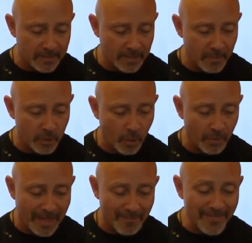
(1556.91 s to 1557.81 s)
Let me show you what
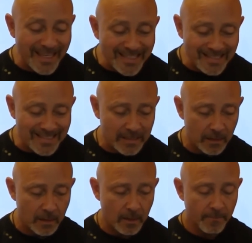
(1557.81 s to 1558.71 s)
that means.
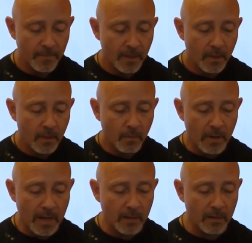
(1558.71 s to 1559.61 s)
Router,